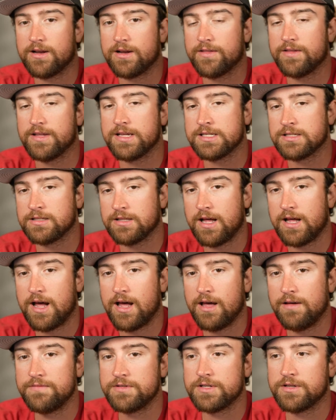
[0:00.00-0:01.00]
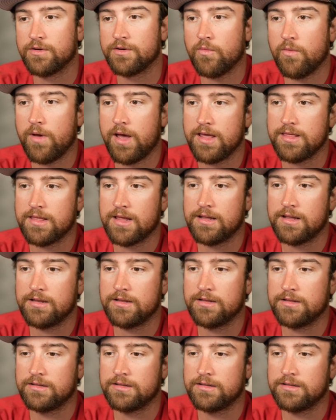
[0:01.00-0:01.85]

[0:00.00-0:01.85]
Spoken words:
on these lives in a way that